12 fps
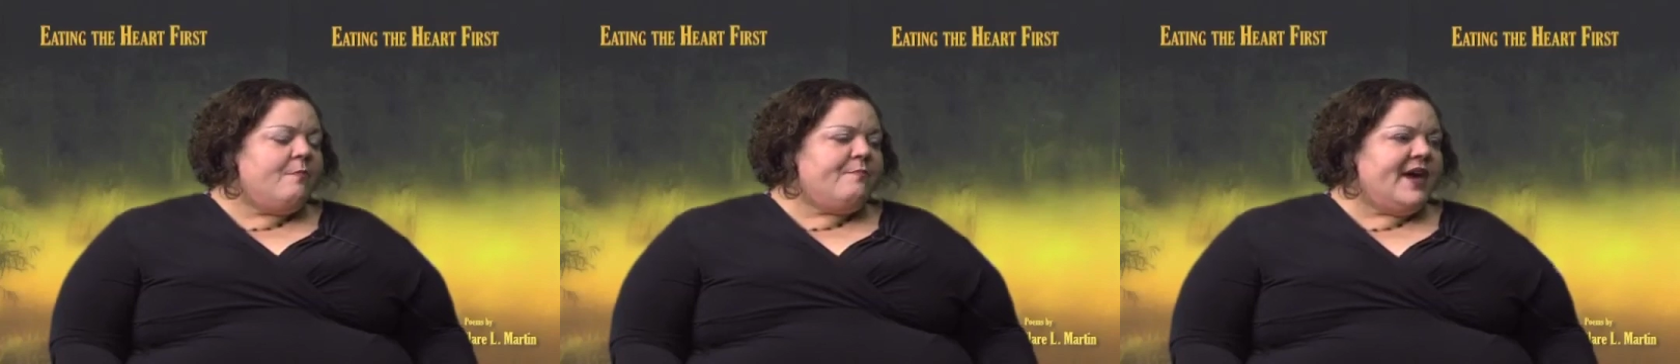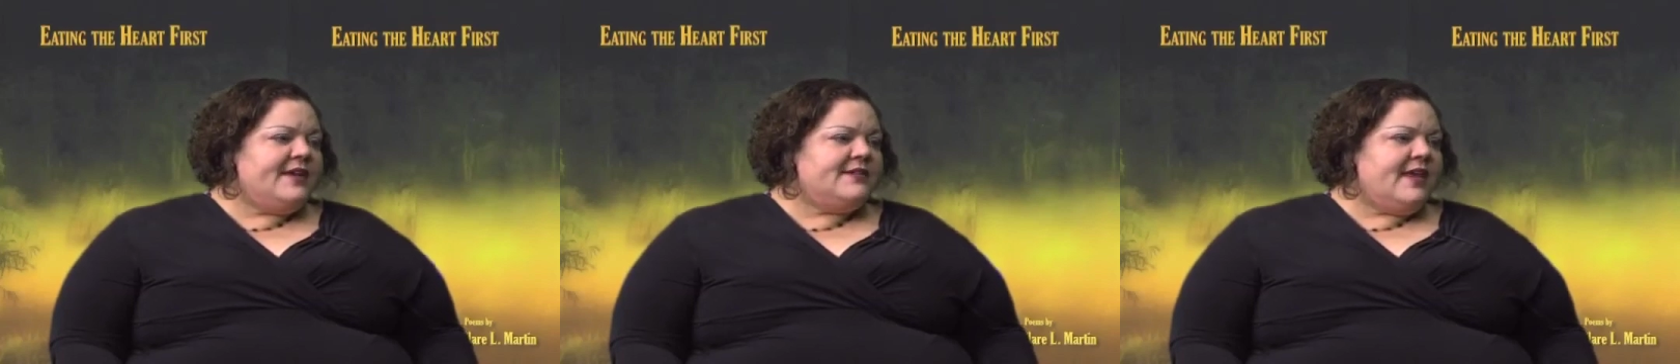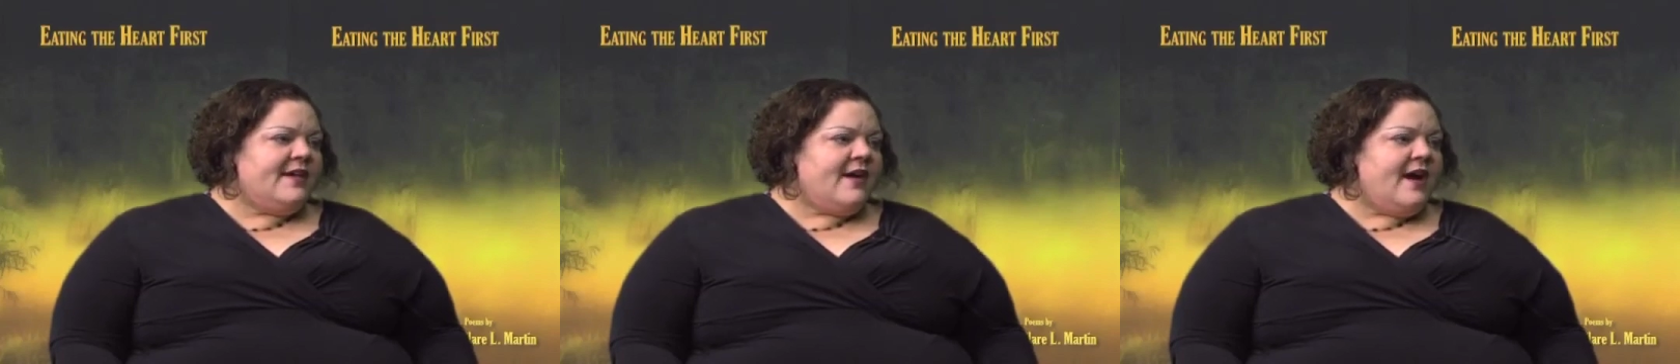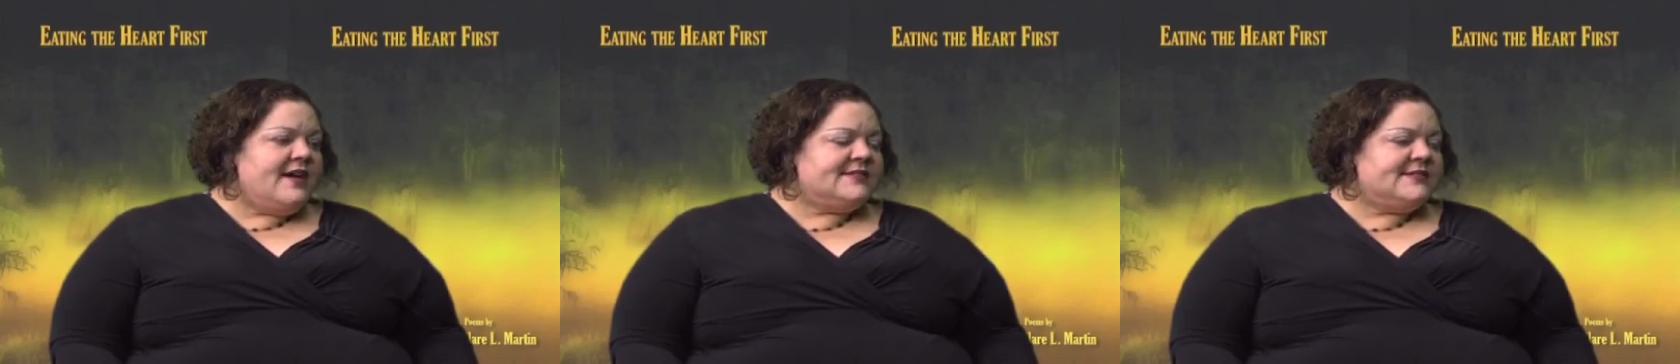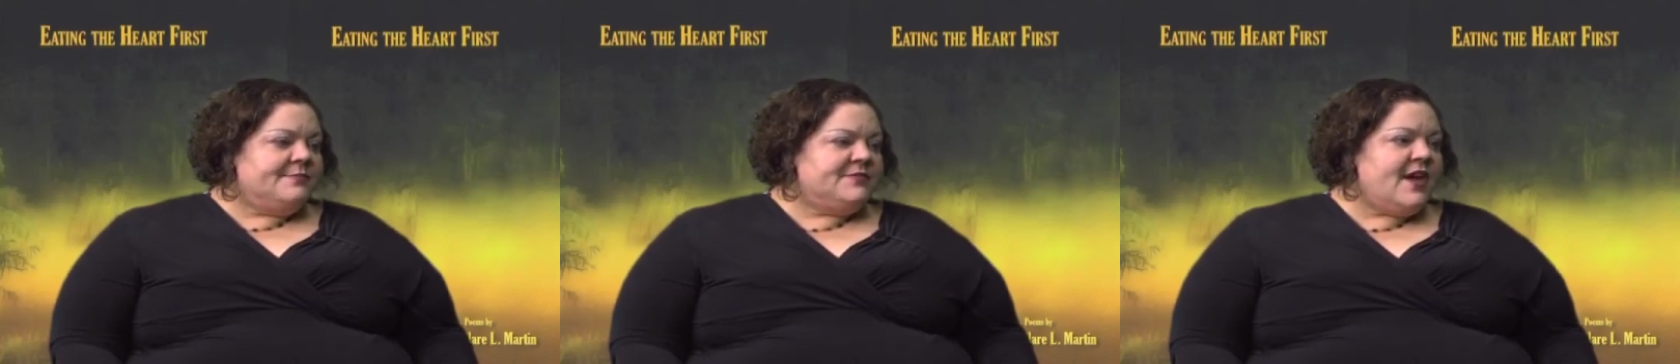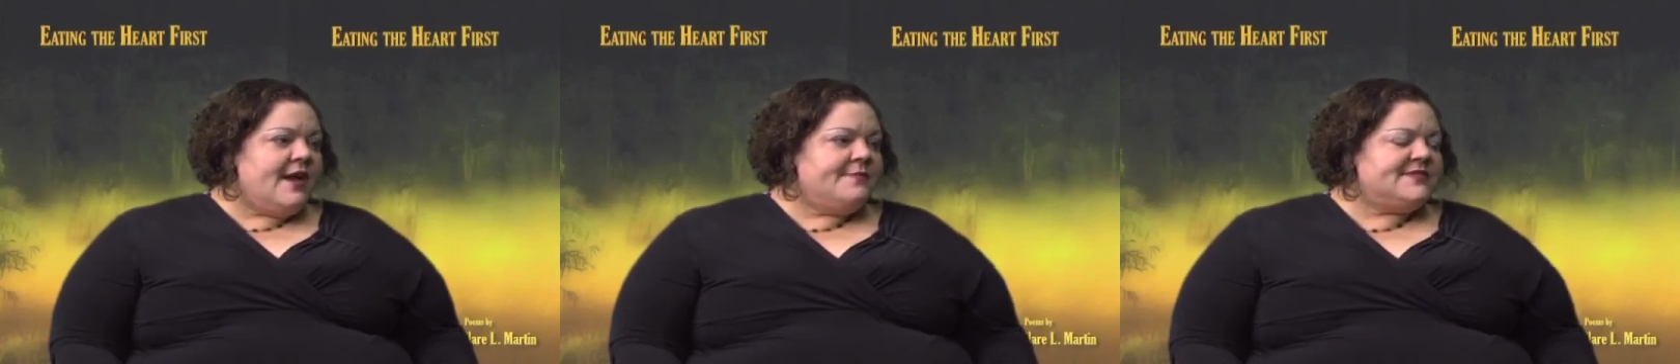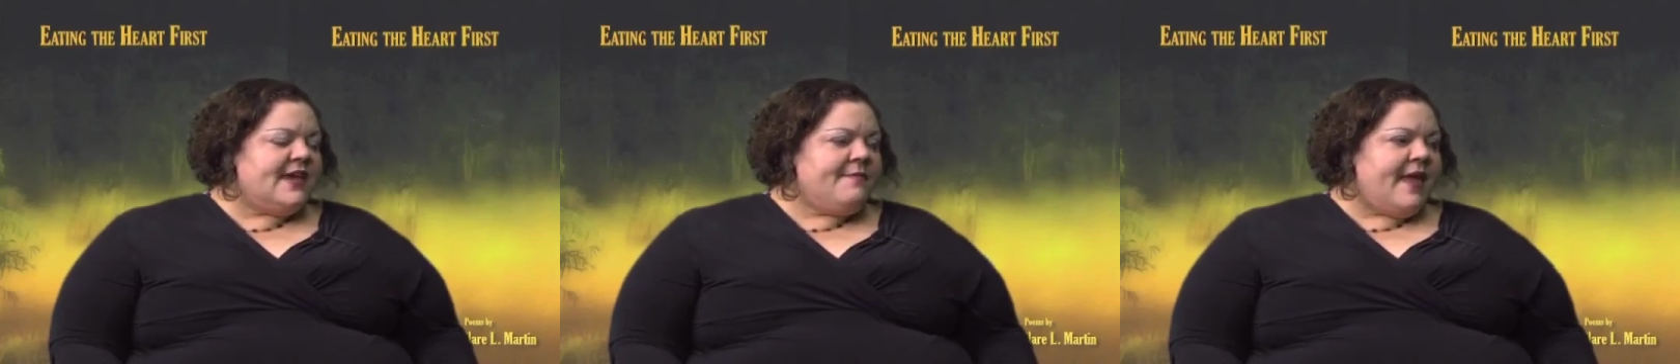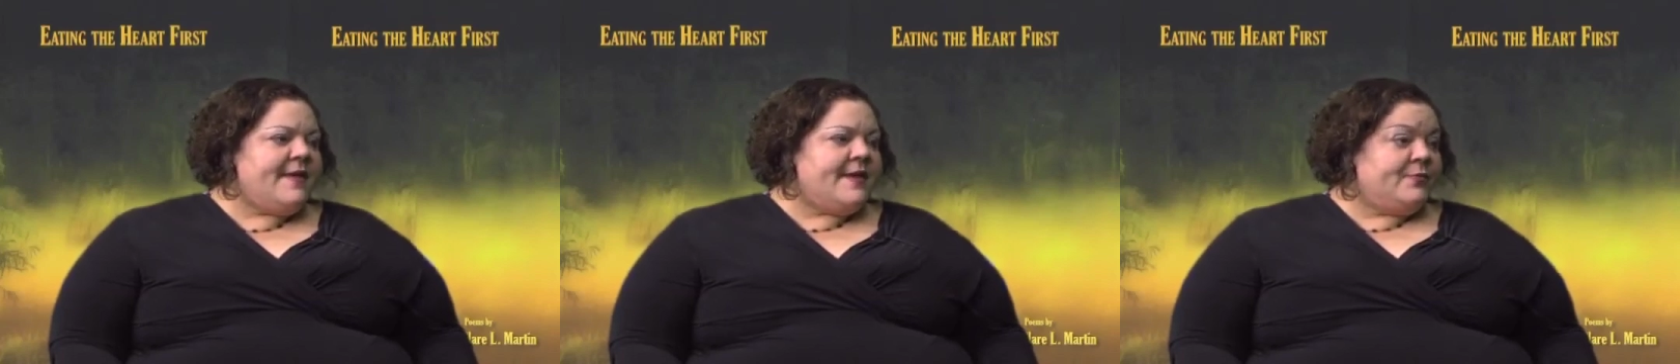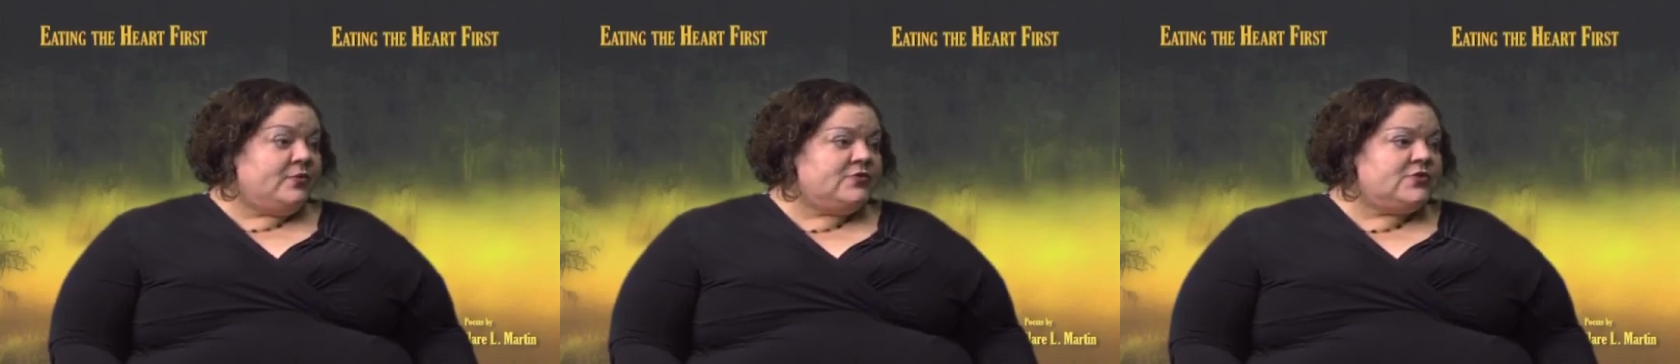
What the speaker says: But sometimes I'm able